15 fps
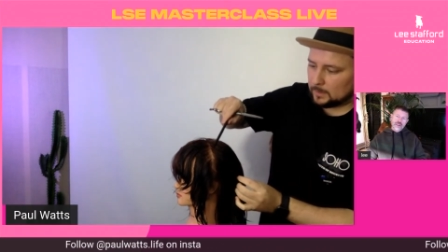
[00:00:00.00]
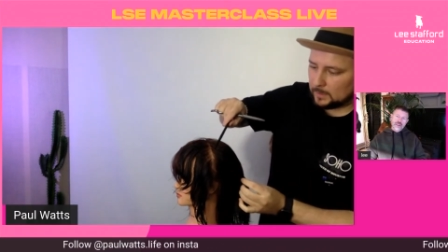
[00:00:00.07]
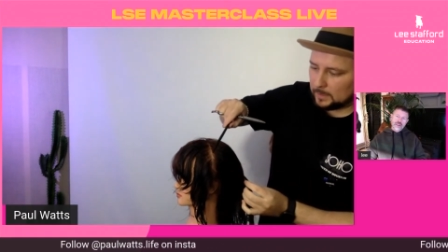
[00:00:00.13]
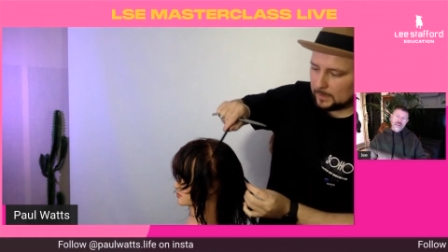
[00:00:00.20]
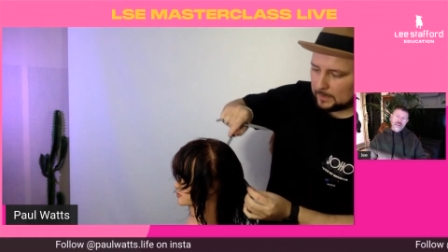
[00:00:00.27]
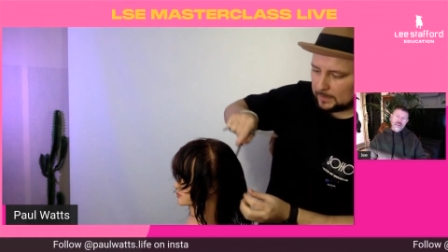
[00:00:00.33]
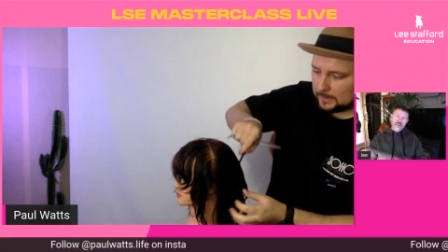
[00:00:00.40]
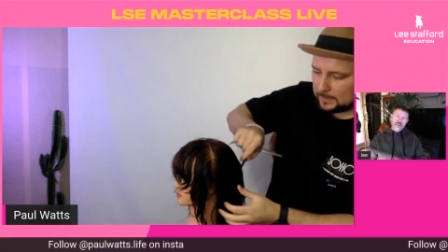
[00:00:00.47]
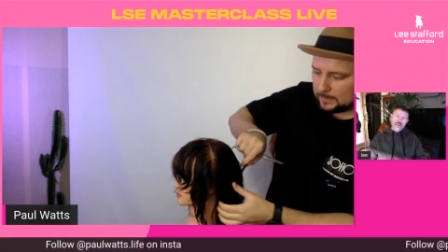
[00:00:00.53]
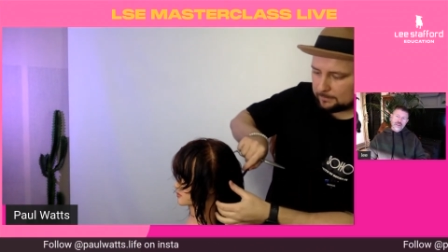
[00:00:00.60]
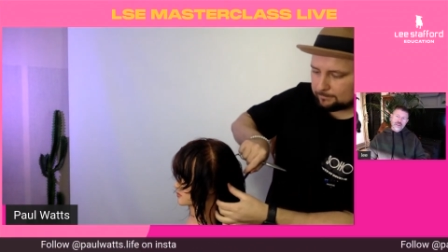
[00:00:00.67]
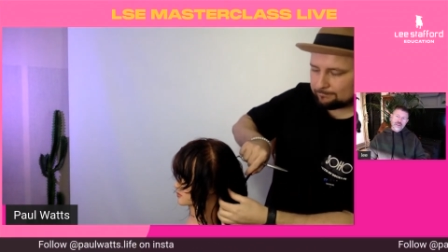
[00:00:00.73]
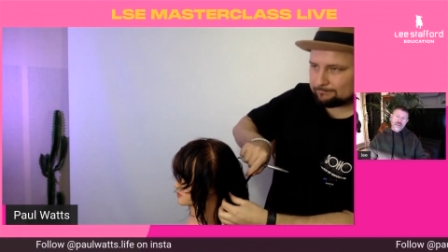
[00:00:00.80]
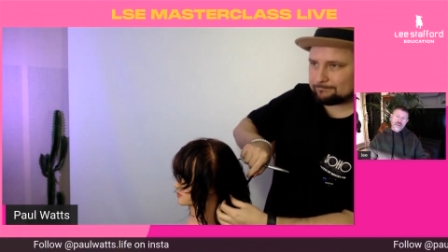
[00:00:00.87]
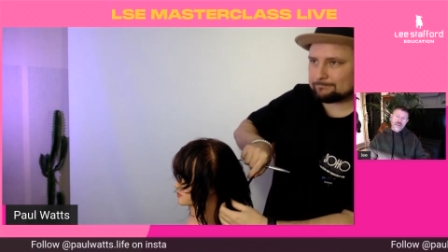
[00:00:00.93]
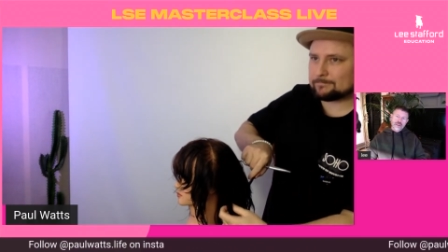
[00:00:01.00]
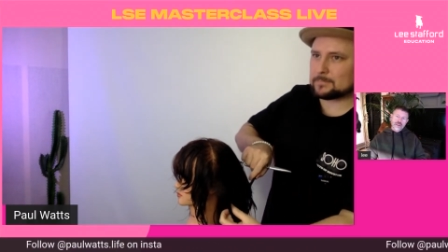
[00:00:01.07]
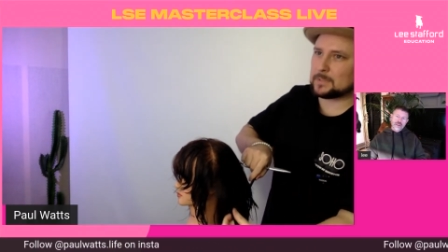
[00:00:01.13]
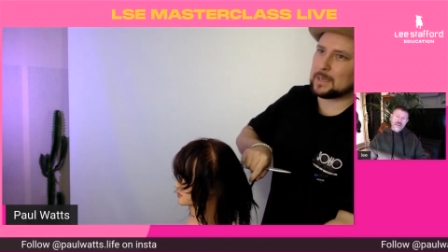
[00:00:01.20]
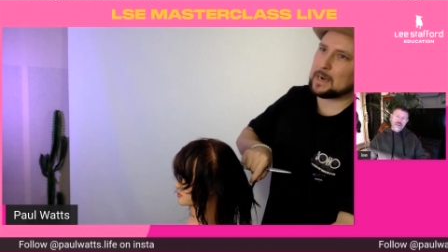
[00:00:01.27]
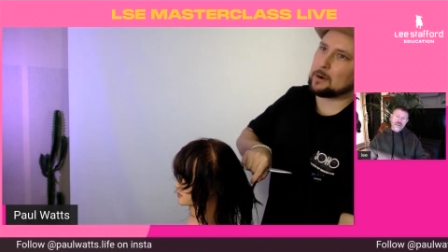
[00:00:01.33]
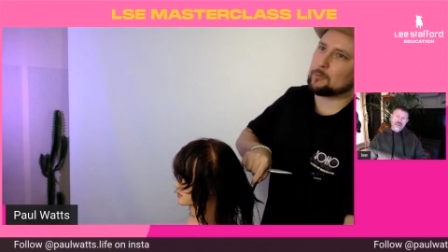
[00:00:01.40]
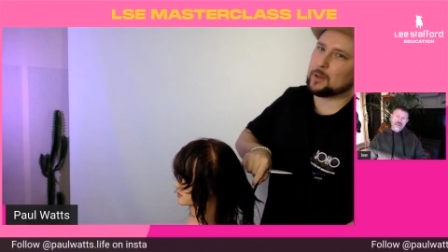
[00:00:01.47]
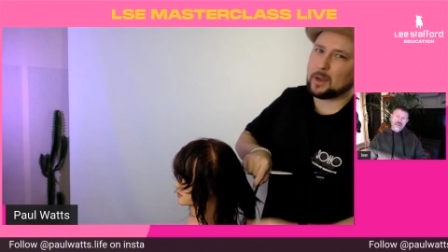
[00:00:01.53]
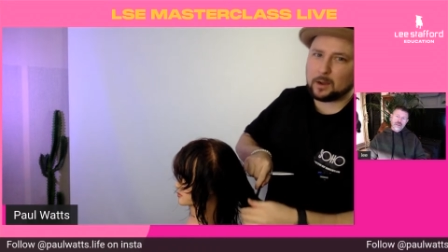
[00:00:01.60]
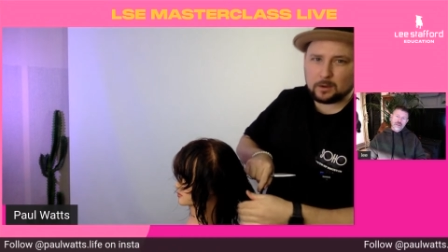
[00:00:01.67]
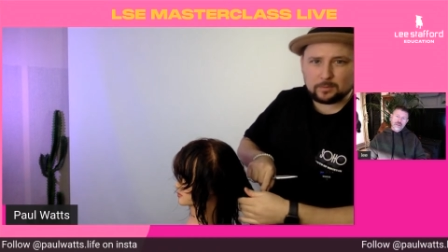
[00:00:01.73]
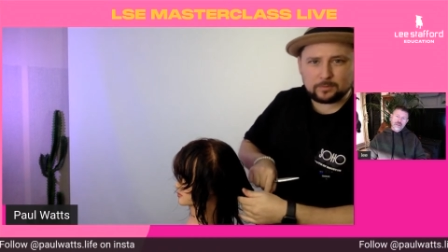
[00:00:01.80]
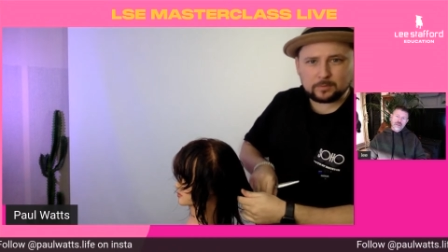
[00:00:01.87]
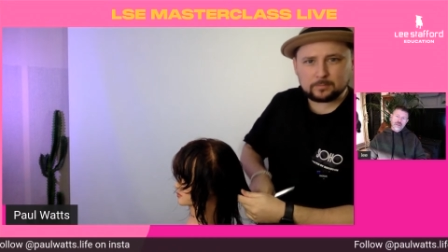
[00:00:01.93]
Hour and a
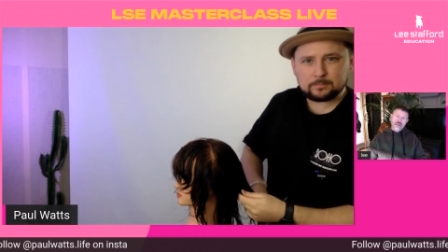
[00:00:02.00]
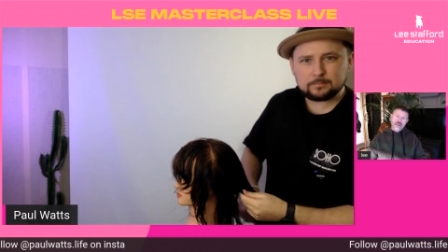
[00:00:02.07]
half.